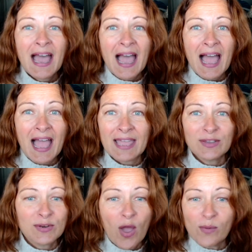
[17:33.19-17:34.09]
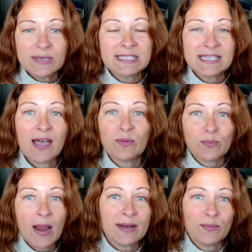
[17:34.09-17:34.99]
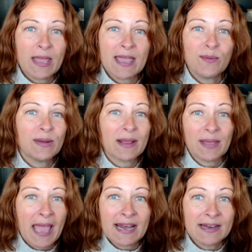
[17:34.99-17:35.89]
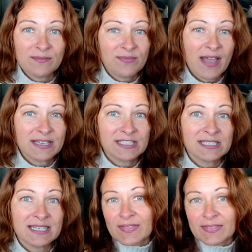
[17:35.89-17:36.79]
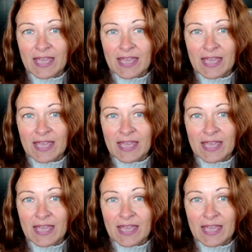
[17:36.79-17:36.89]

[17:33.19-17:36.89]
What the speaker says: I could always tell right away when I had an infection.